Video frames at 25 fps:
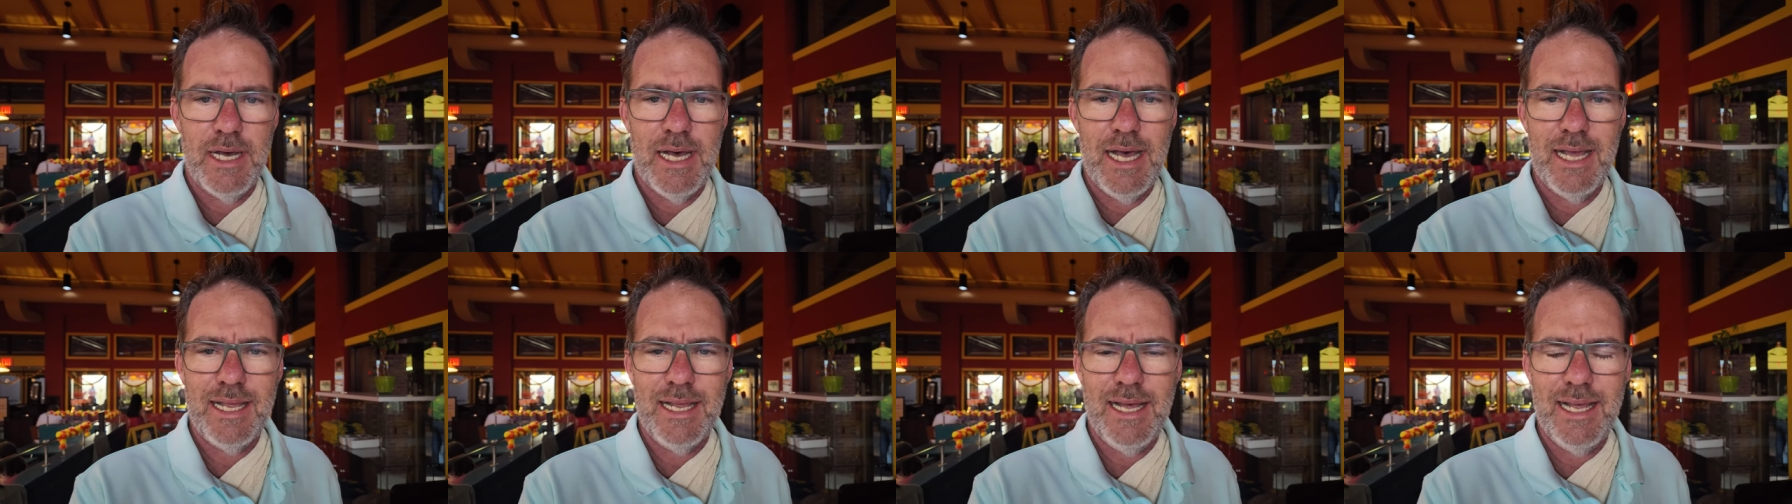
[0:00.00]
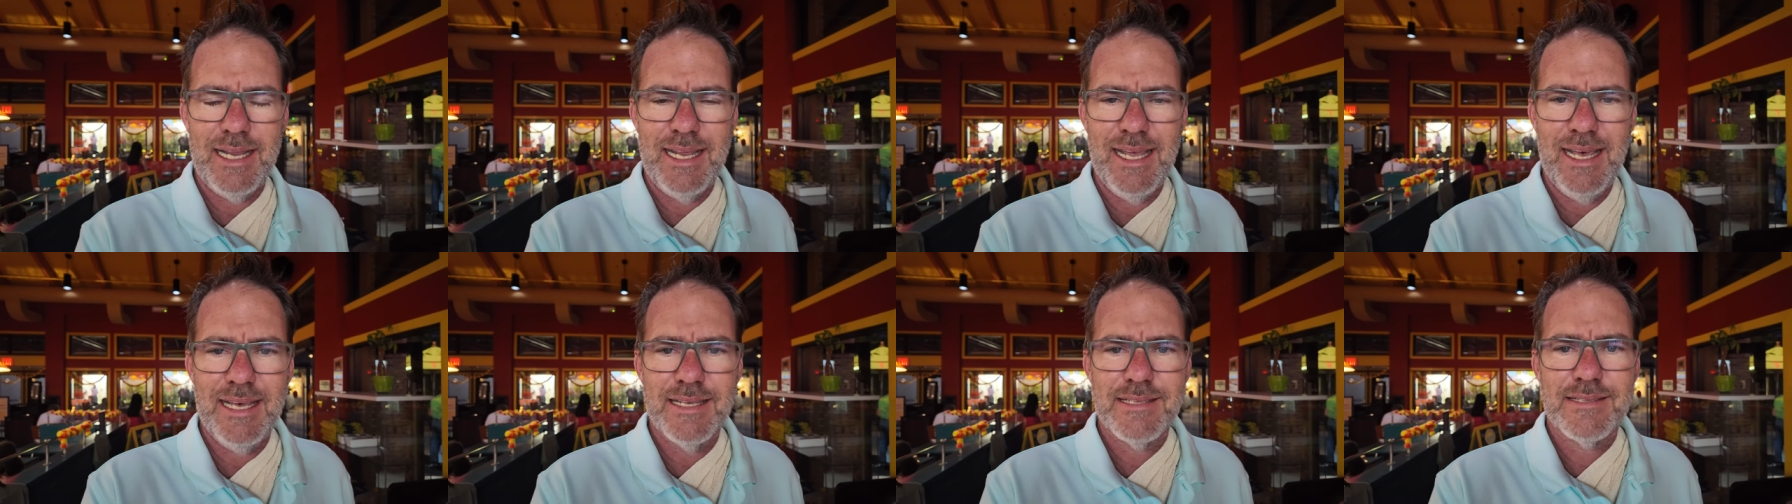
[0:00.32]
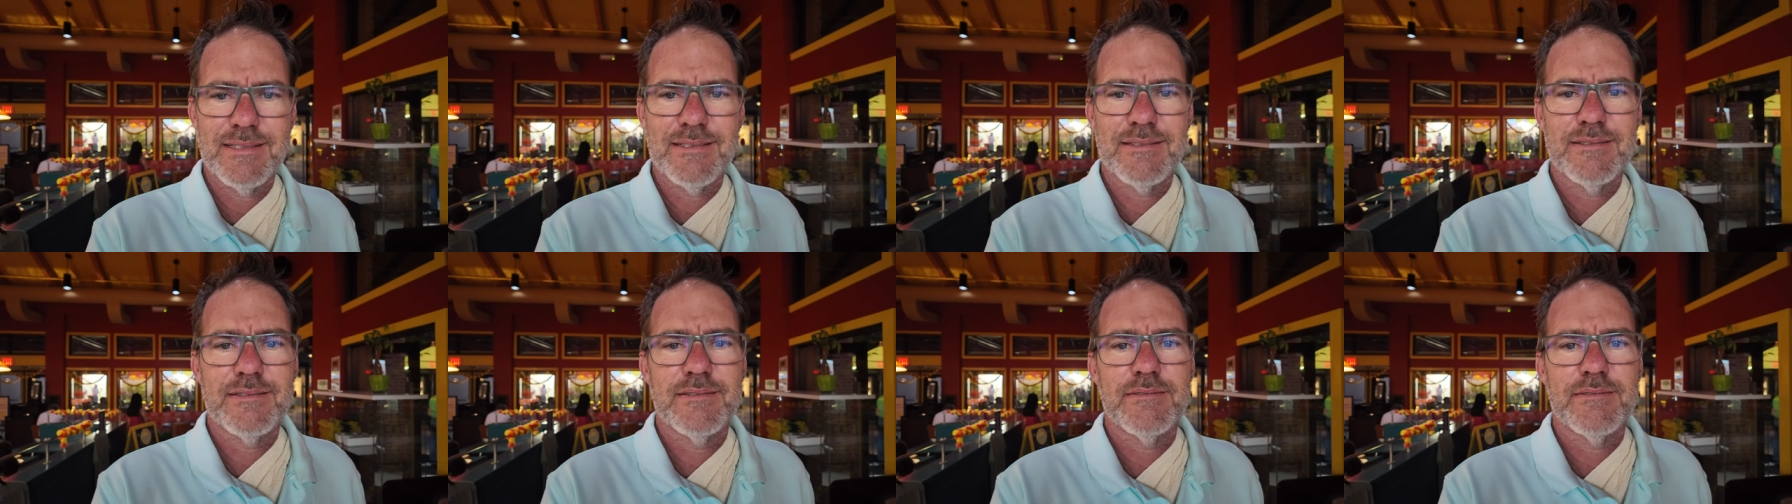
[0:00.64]
I
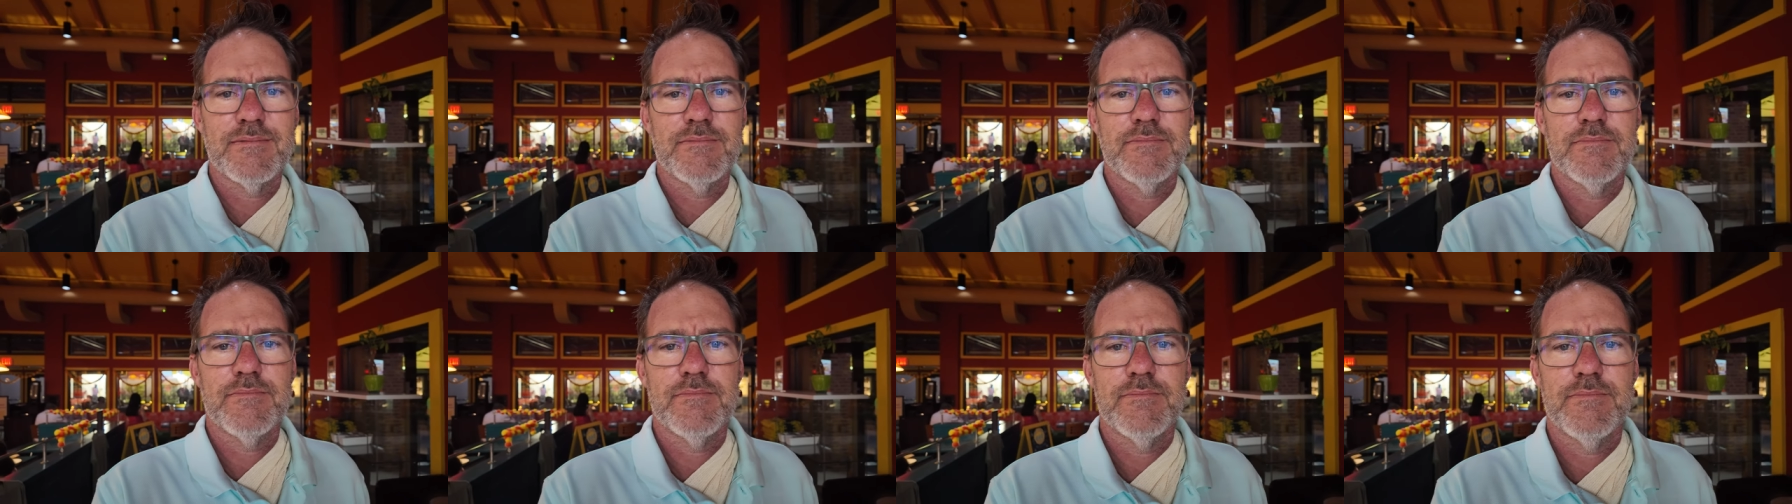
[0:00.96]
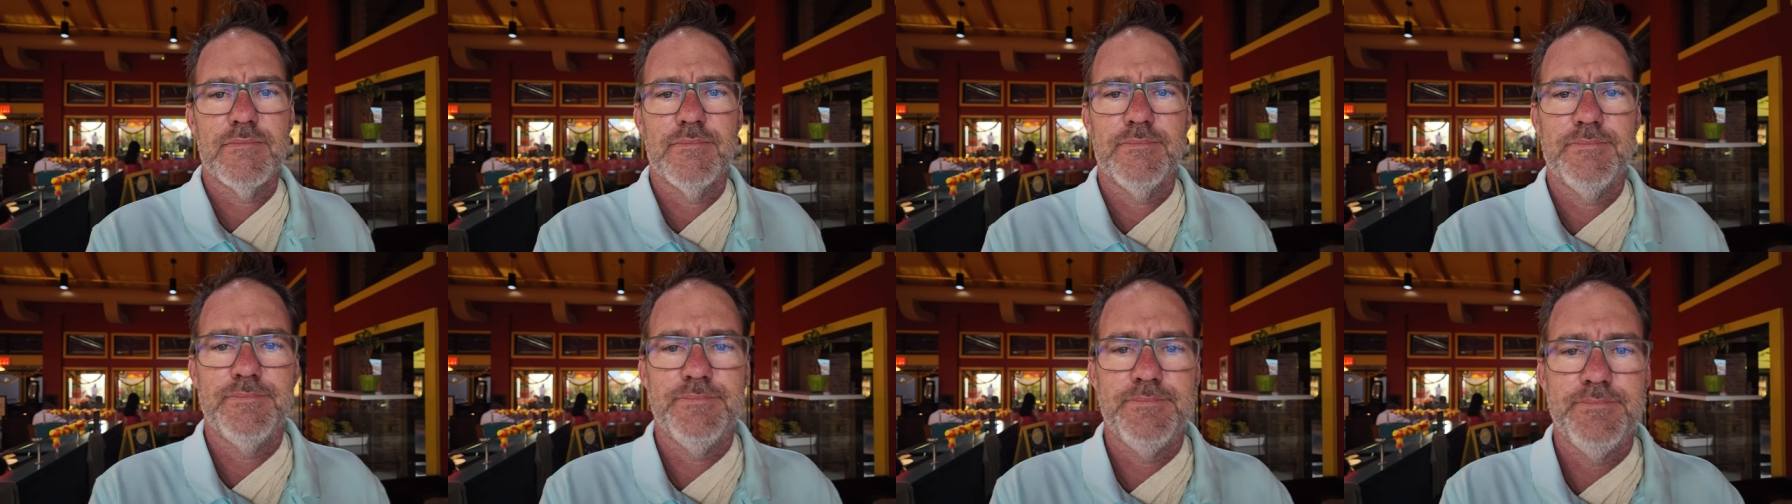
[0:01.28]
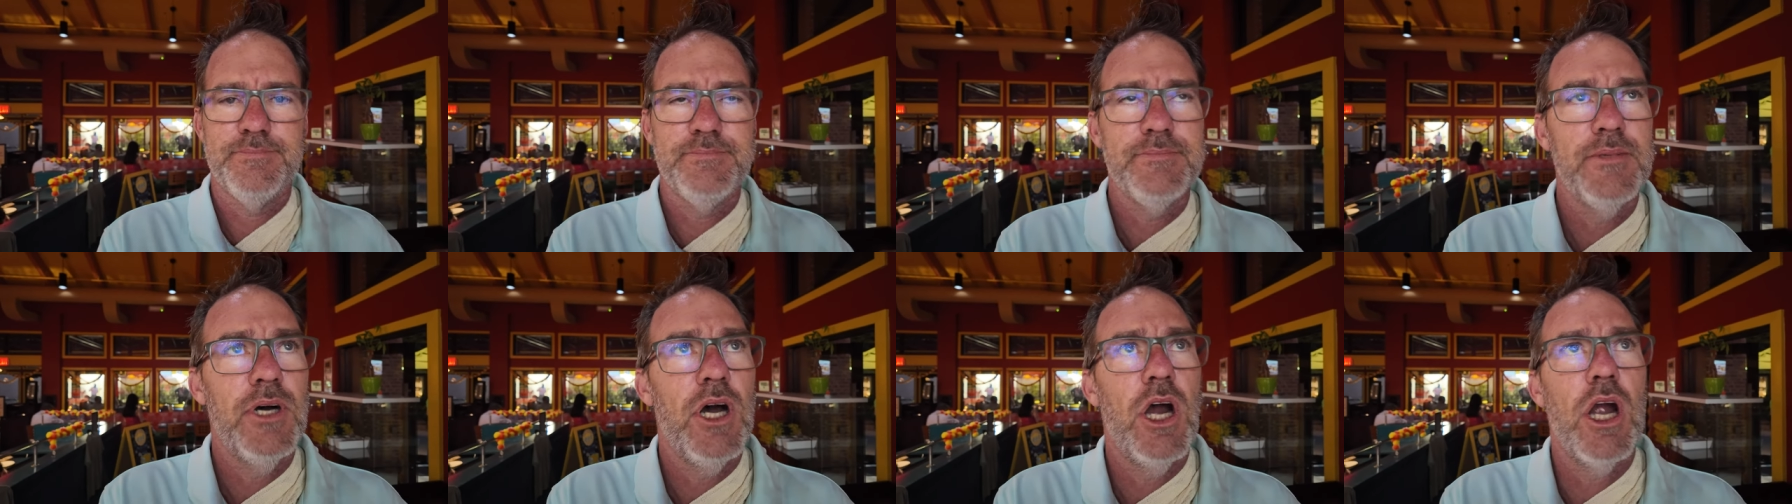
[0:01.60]
guess.
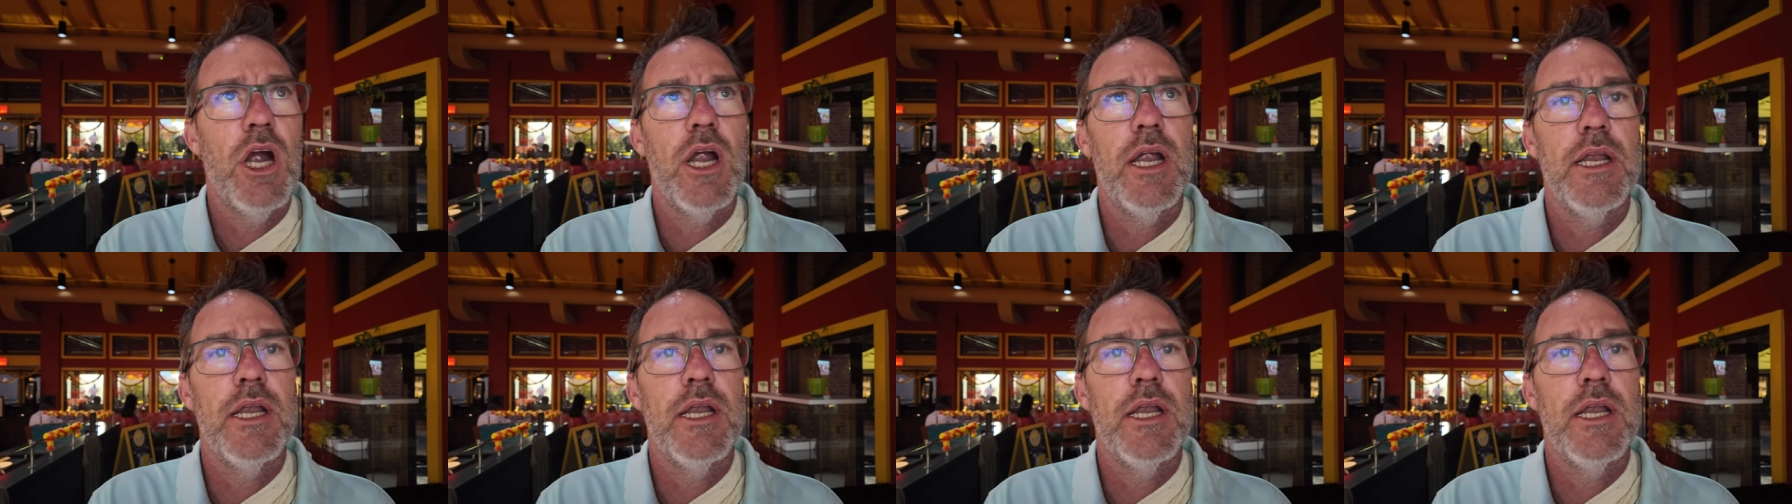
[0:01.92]
All